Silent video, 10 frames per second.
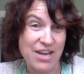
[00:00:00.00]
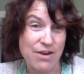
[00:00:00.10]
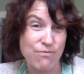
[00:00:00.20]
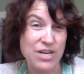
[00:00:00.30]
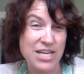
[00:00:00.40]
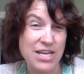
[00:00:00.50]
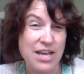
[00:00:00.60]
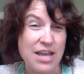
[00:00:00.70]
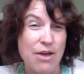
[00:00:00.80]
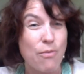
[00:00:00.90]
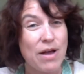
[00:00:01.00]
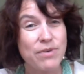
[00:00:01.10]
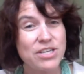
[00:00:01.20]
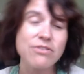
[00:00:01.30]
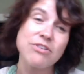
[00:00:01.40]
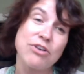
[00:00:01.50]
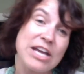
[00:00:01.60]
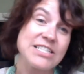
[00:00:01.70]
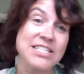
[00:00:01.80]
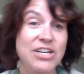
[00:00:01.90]
And we, while we don't
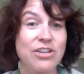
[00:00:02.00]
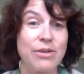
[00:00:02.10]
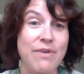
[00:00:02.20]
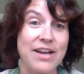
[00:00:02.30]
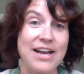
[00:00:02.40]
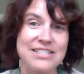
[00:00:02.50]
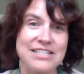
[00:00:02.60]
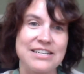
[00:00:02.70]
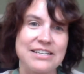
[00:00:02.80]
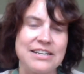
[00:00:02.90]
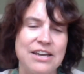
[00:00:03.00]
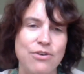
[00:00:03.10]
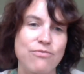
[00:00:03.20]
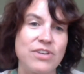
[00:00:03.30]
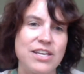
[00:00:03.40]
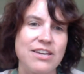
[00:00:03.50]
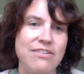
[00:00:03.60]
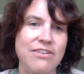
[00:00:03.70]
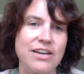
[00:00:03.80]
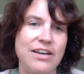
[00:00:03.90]
necessarily want God to
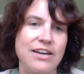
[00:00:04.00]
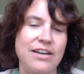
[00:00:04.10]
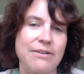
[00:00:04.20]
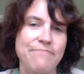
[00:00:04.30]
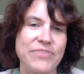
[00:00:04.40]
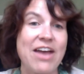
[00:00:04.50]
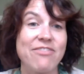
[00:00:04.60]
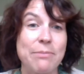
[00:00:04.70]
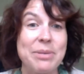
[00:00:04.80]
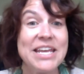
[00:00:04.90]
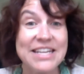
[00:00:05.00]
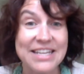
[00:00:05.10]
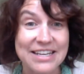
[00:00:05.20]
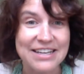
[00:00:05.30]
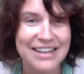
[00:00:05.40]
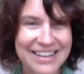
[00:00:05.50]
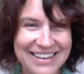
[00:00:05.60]
really uh, have an opinion,